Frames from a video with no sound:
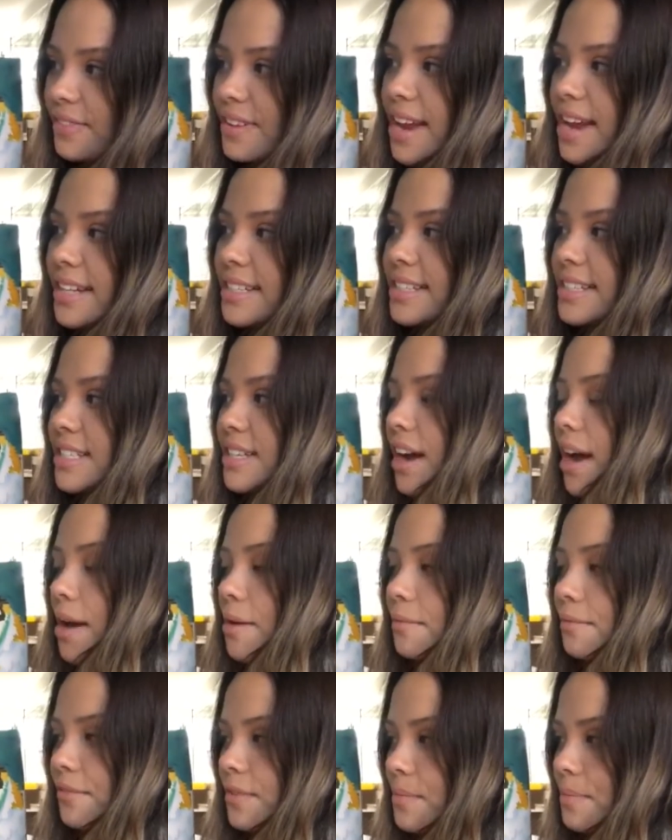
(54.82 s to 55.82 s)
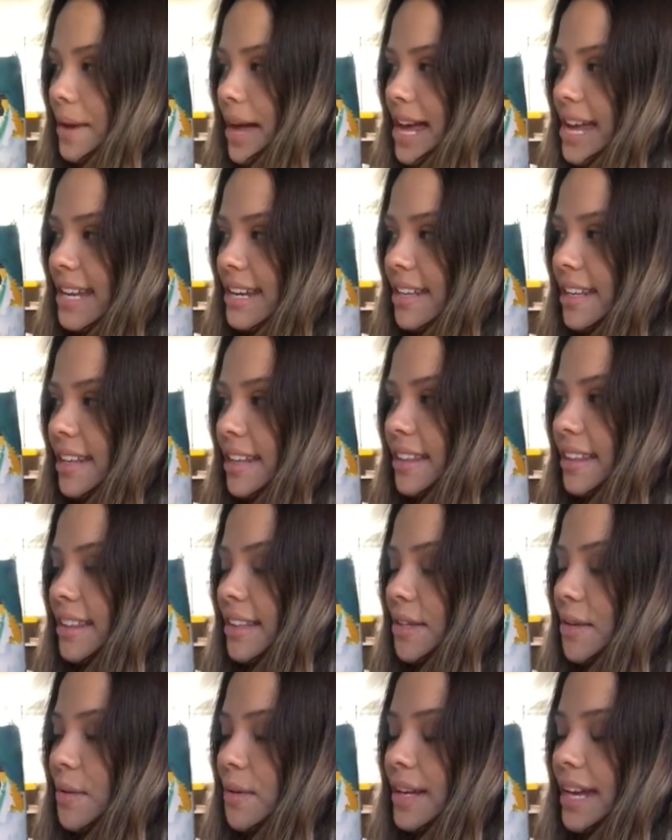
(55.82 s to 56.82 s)
It's time for bed,
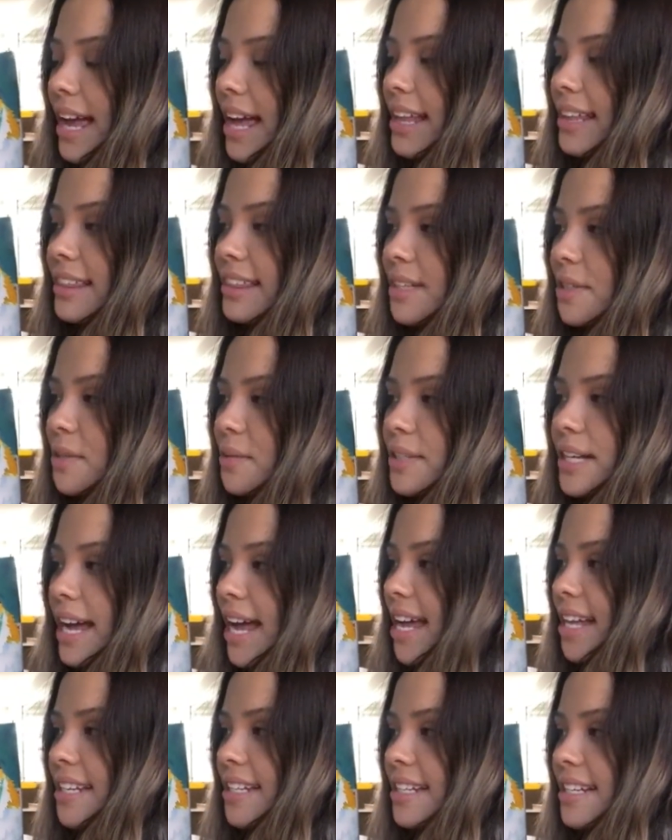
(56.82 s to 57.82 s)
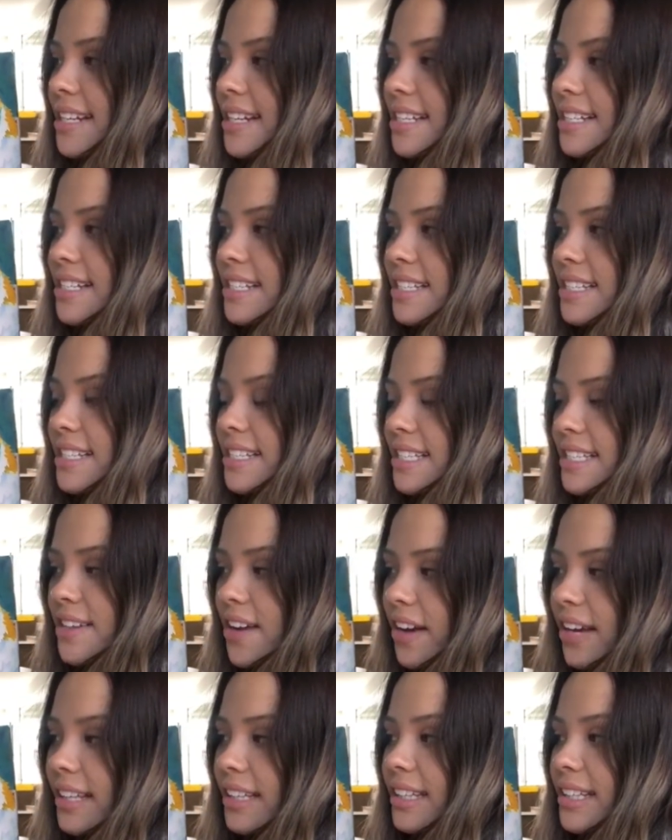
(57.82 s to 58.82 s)
little cat,
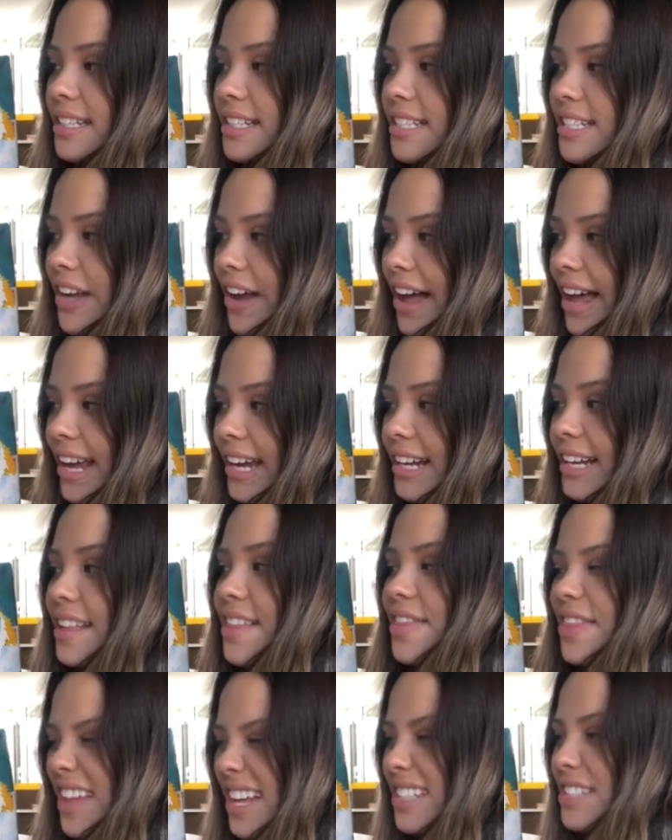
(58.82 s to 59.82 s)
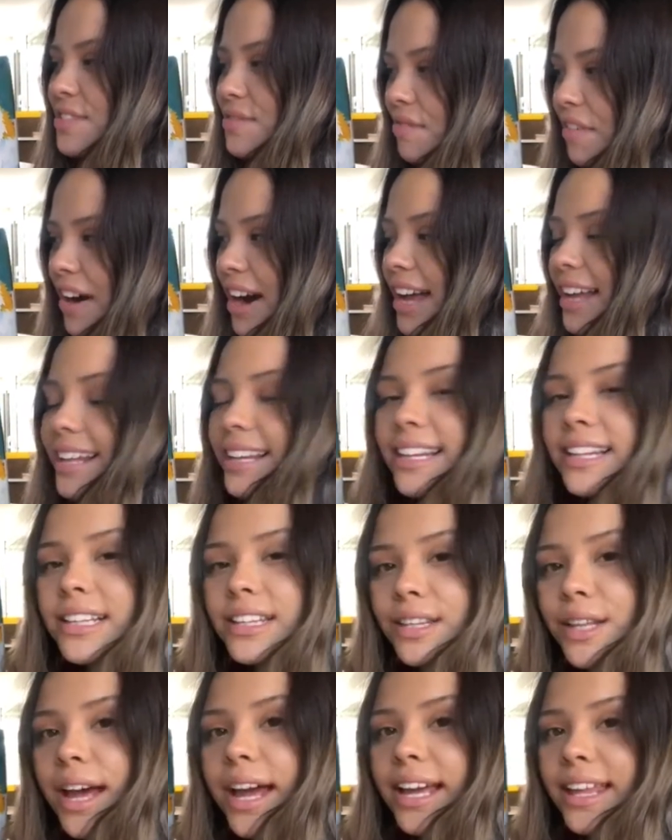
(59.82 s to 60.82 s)
snuggle in tight, that's right,
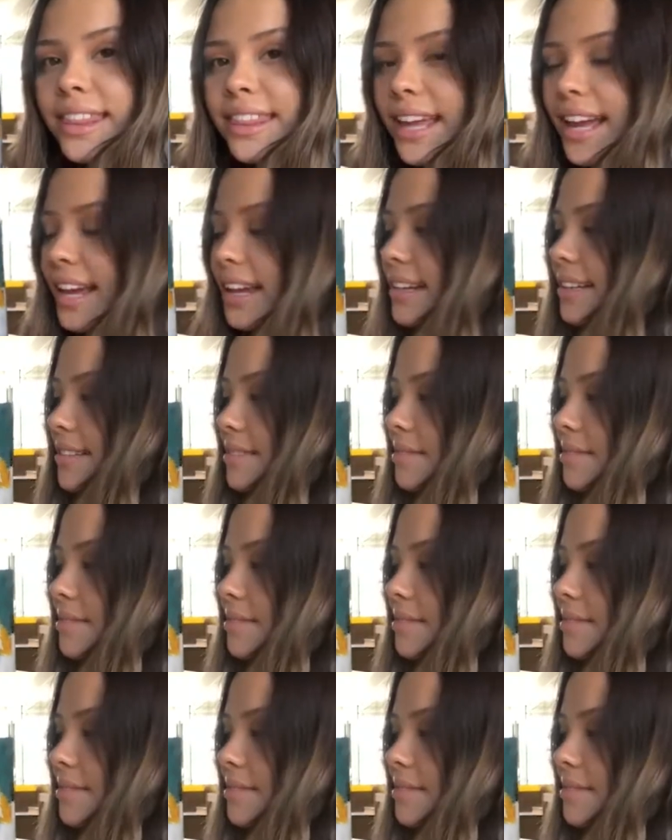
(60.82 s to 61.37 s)
like that.